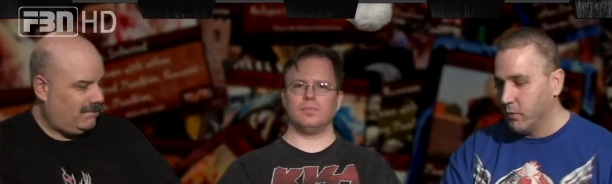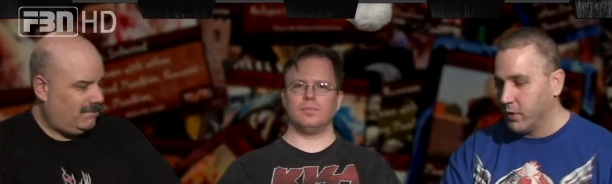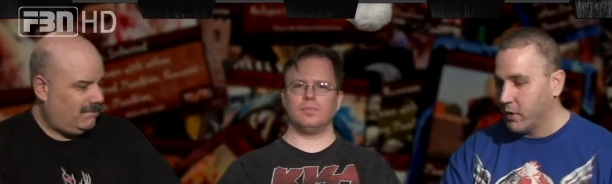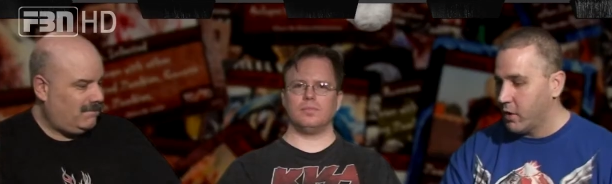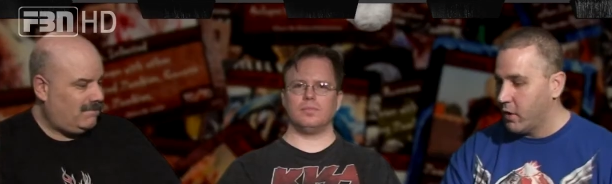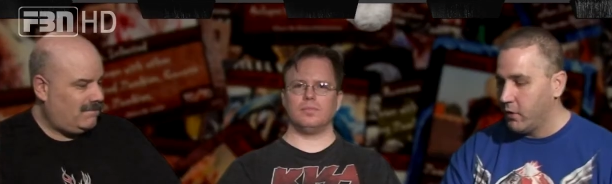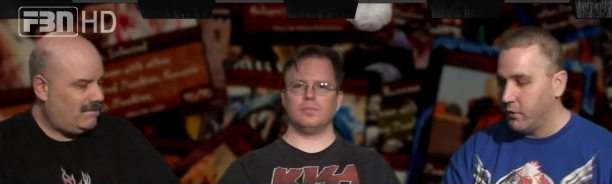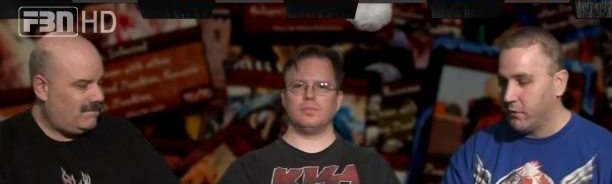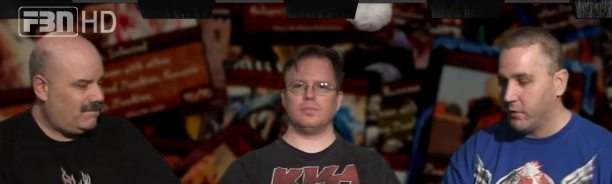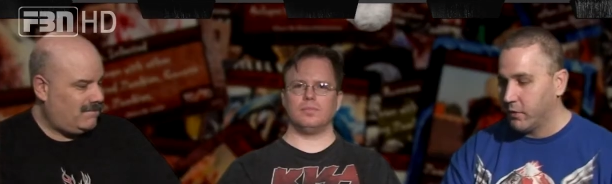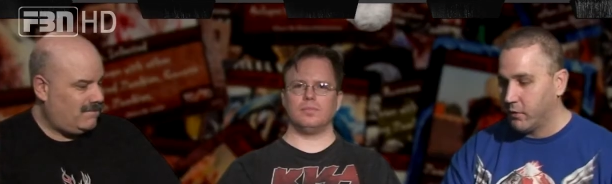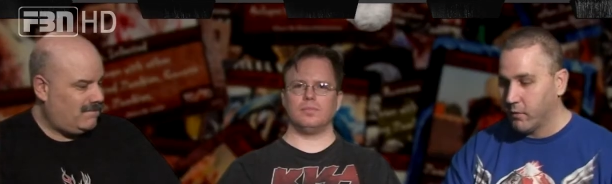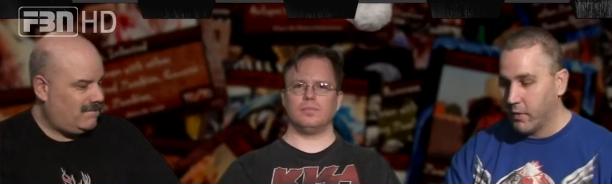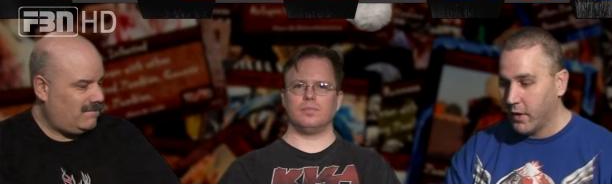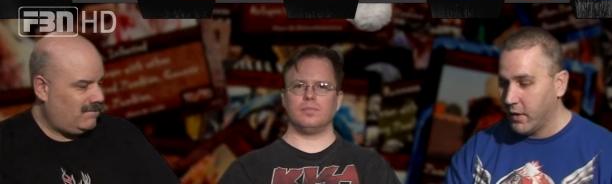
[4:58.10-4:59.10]
Speaker 1: Well, the cards are
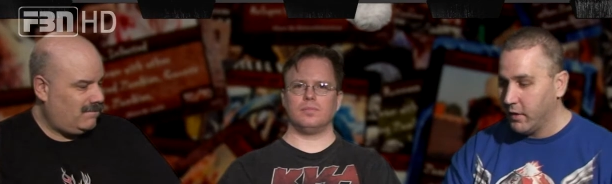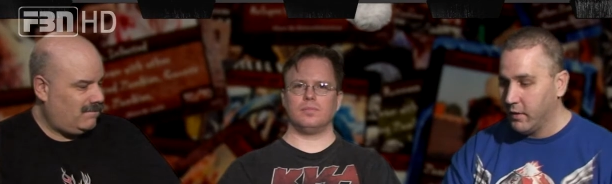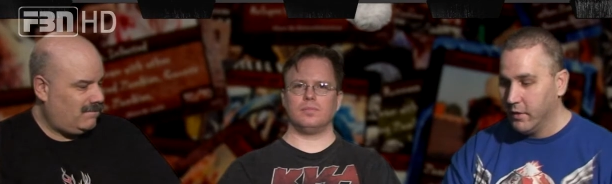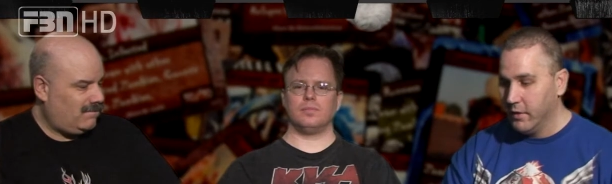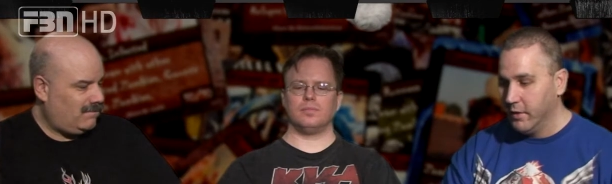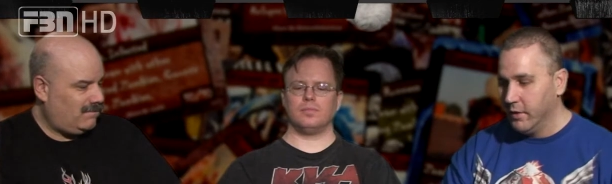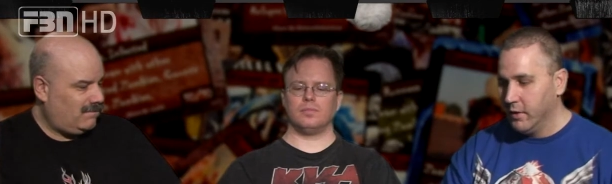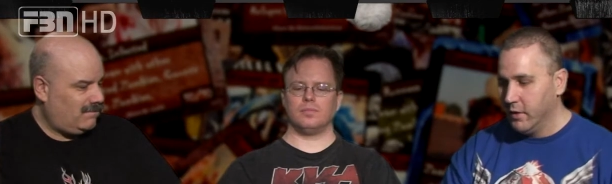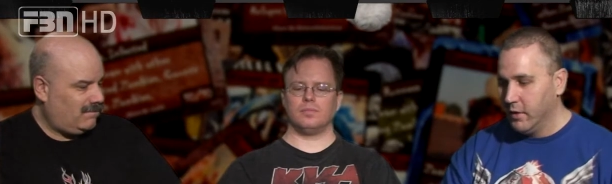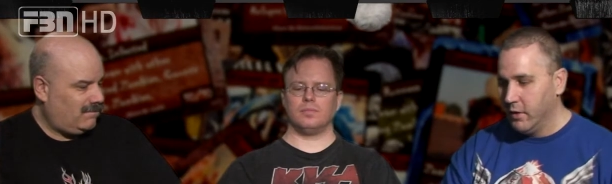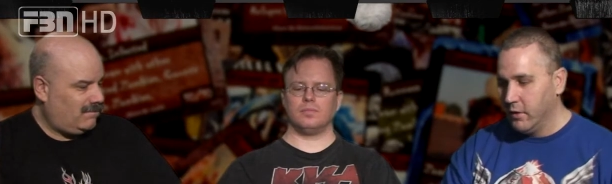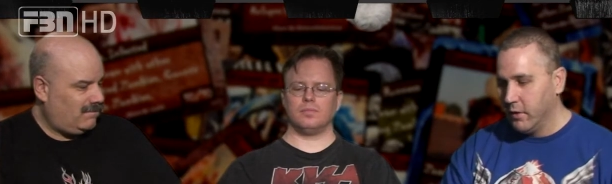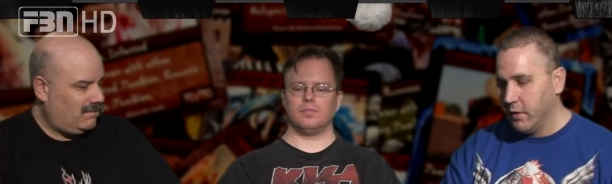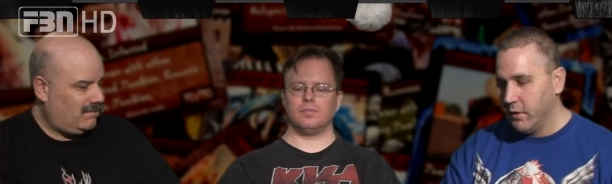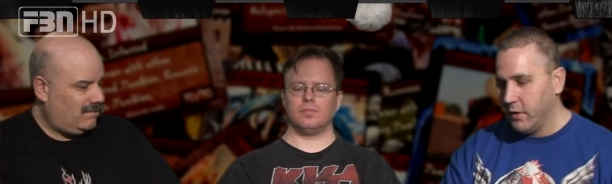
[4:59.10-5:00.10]
great.
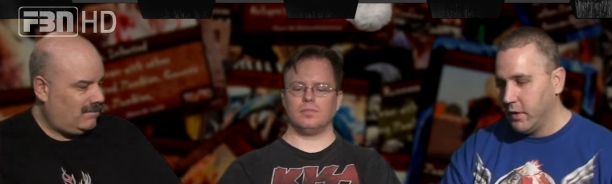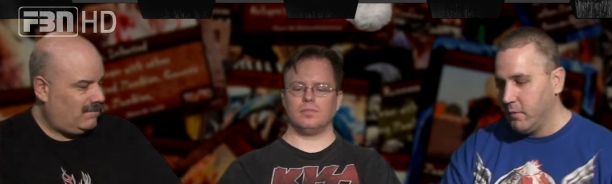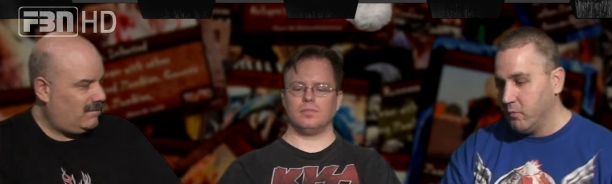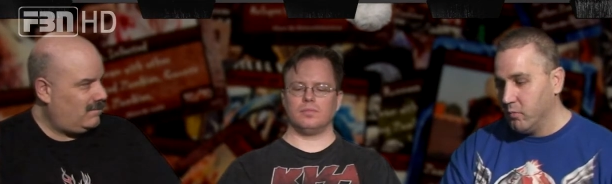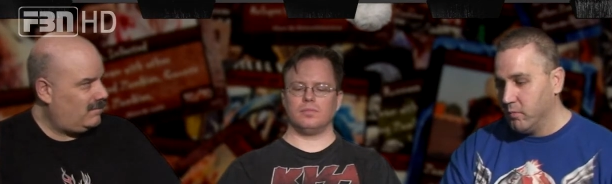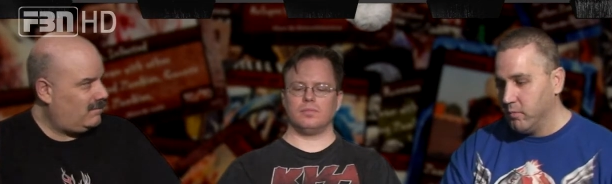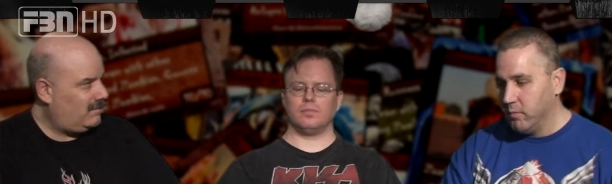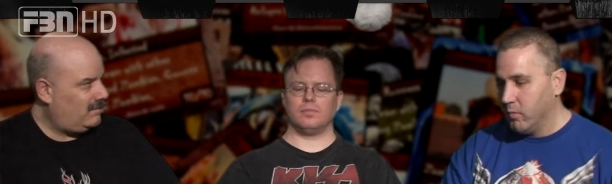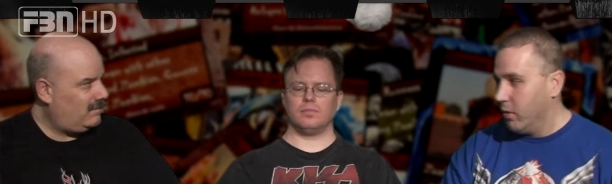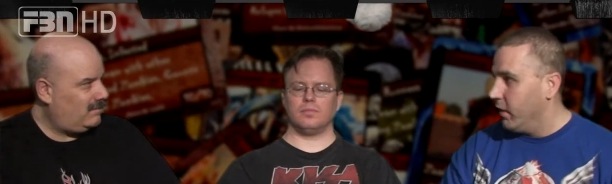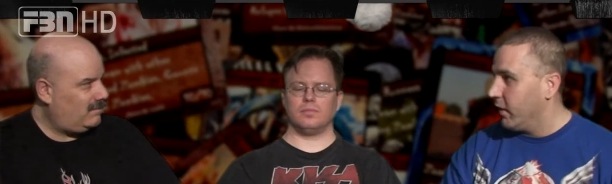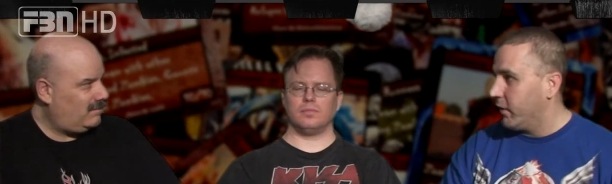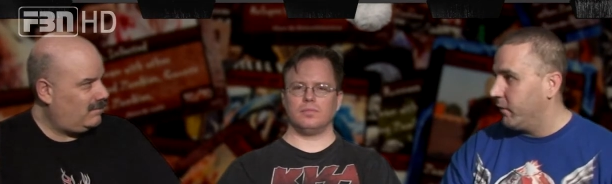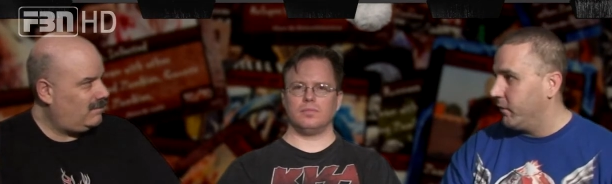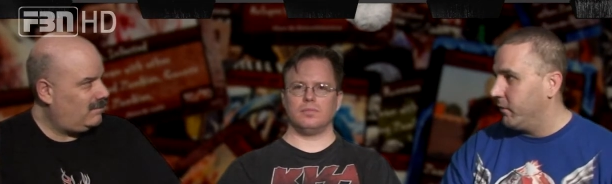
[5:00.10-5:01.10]
The theme
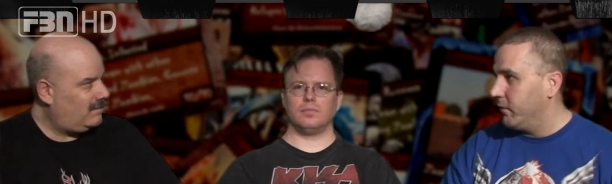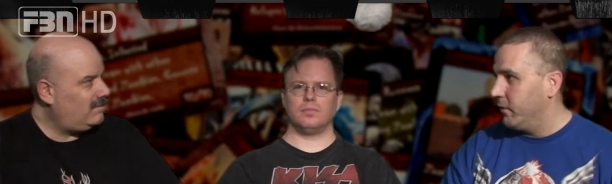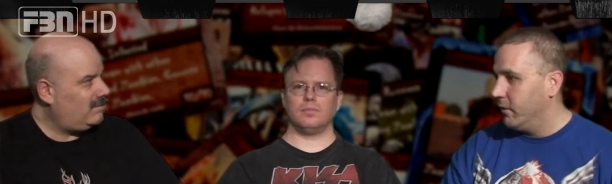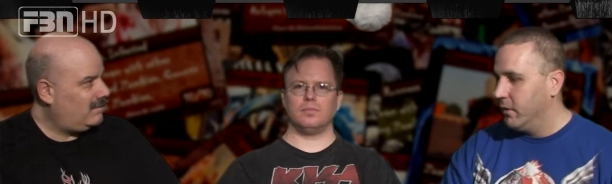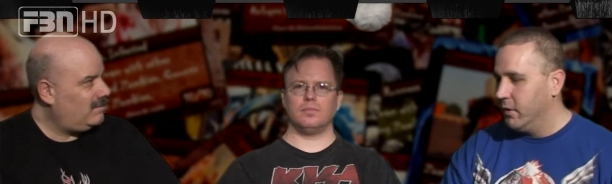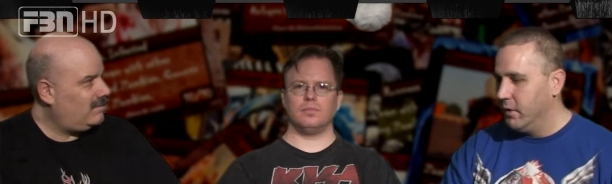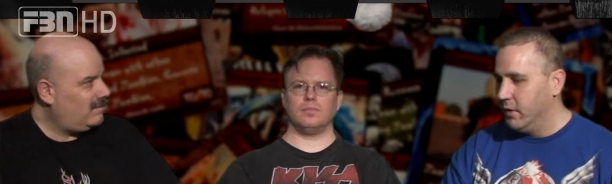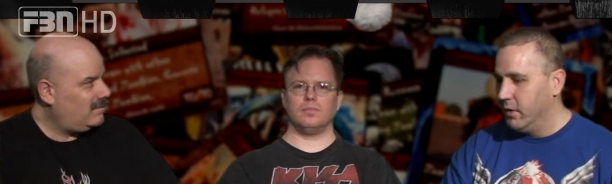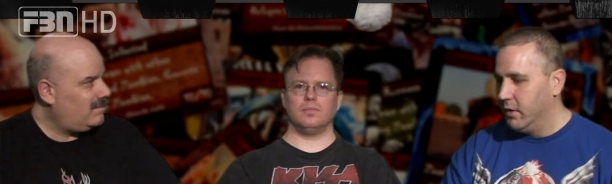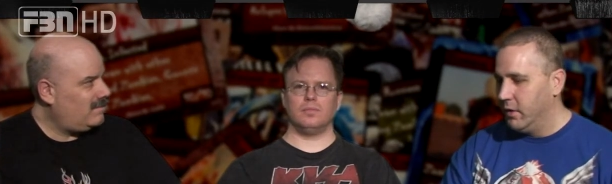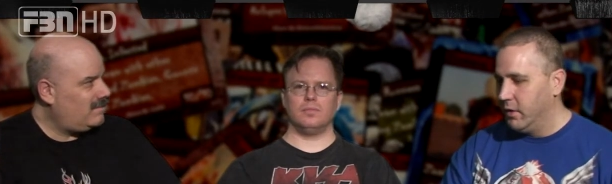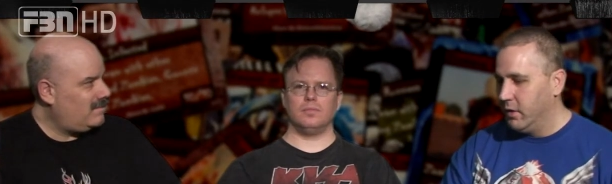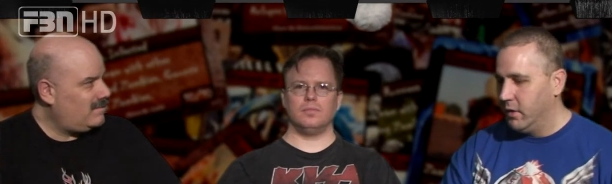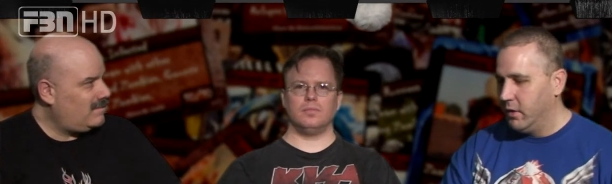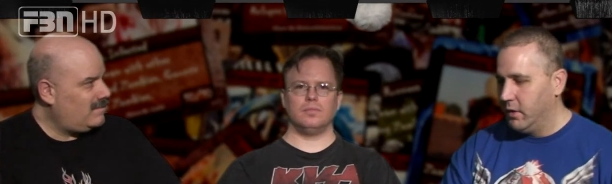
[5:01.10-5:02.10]
works.
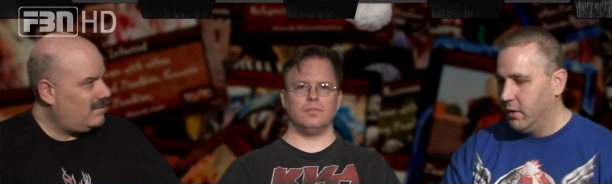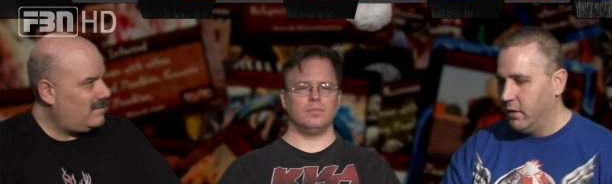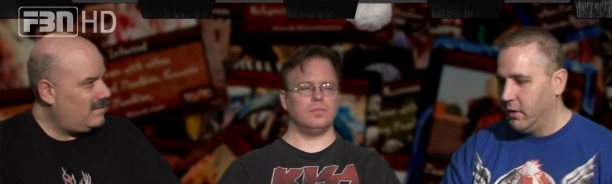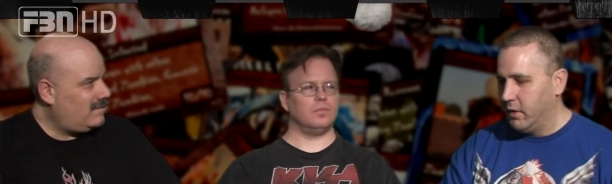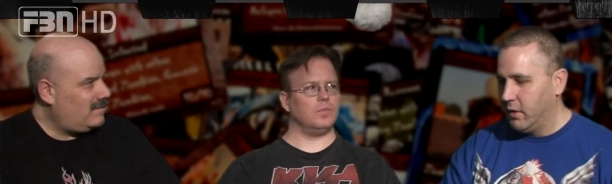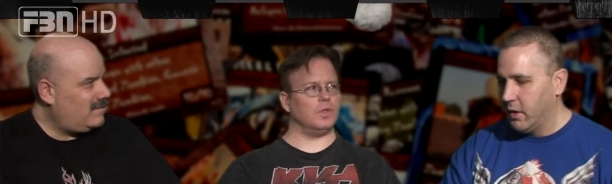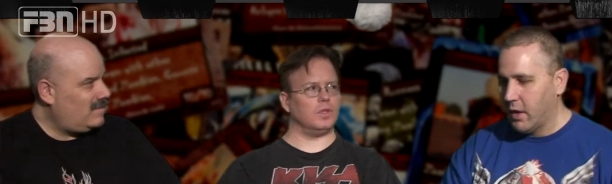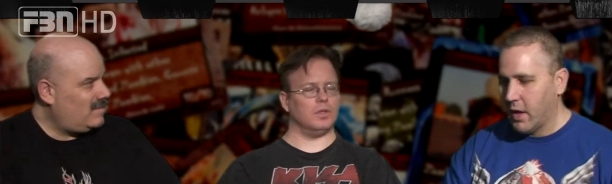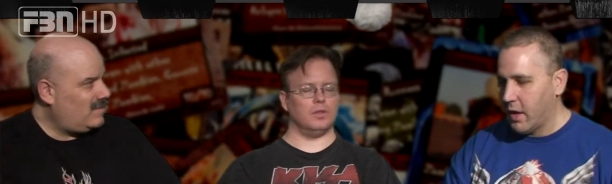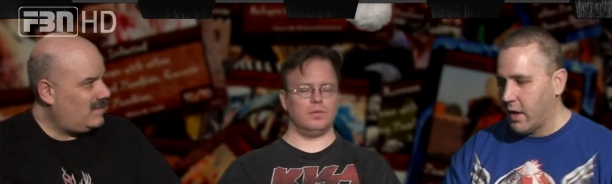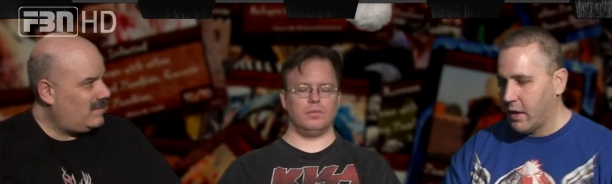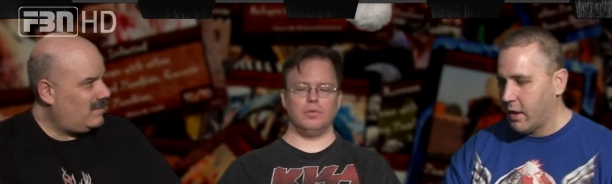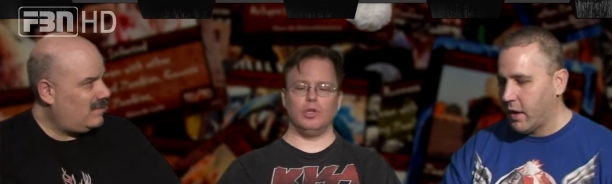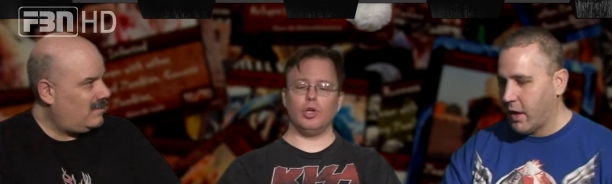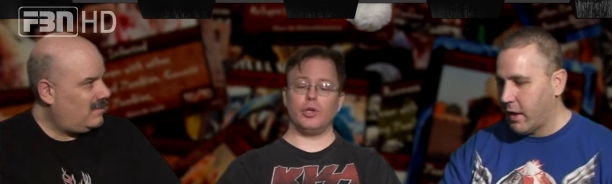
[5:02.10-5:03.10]
Well,
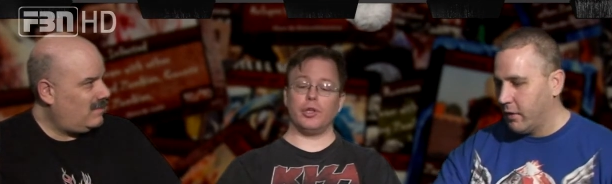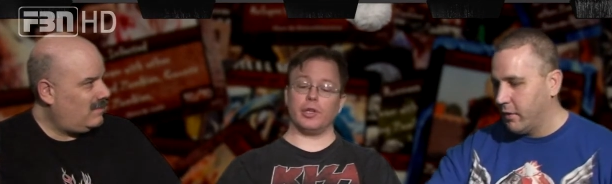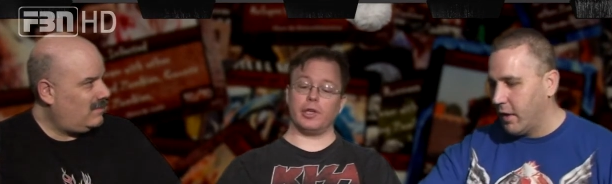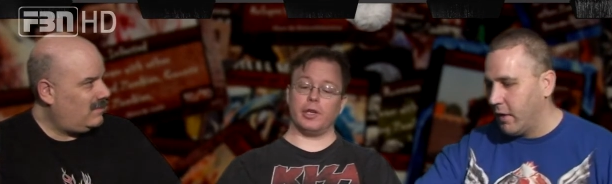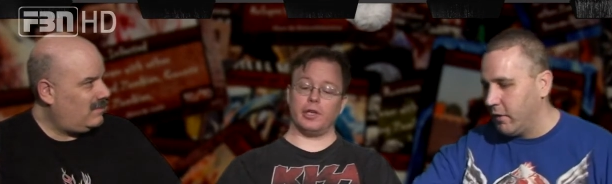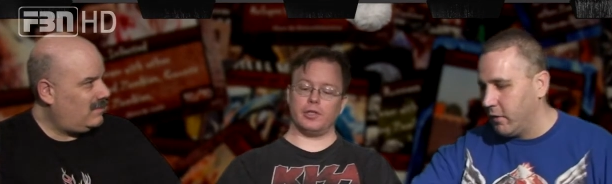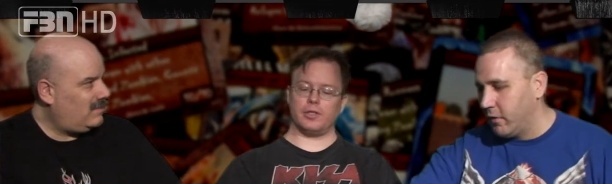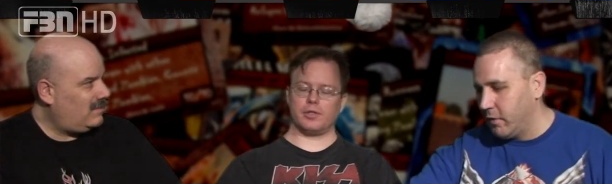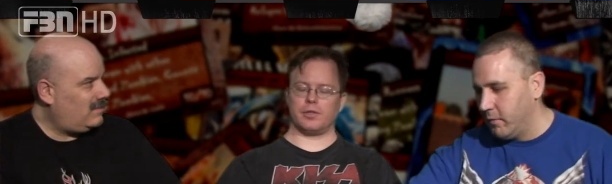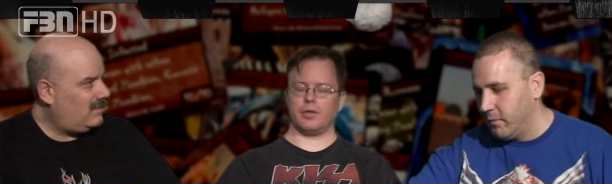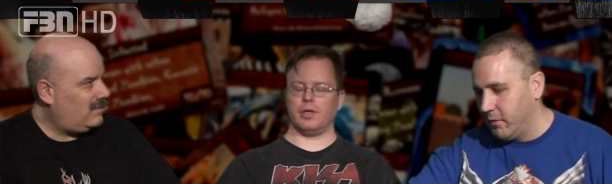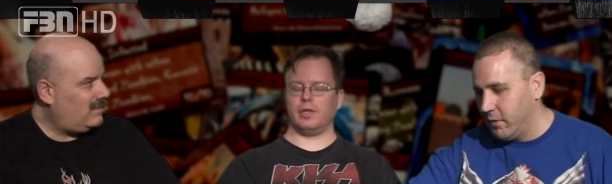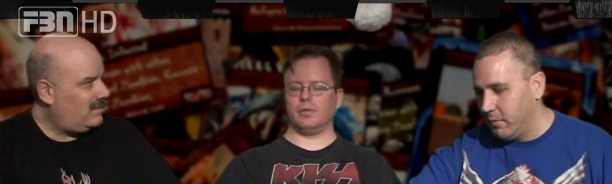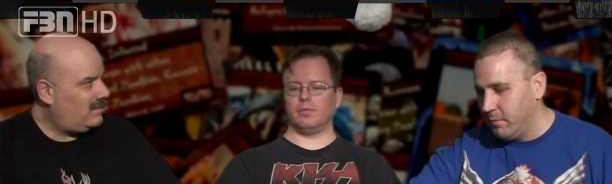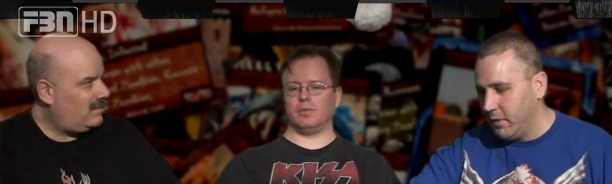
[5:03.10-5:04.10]
I, I, look at the that, cards. To,
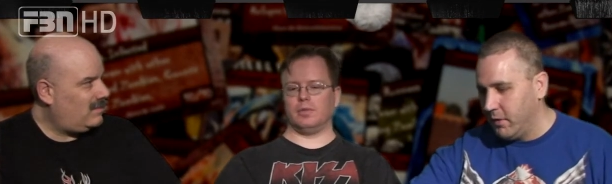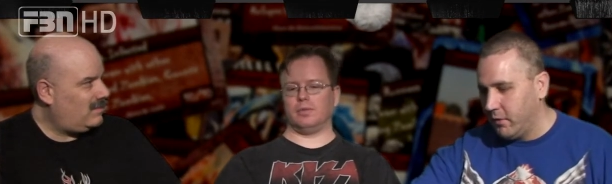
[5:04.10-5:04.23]
great. to me,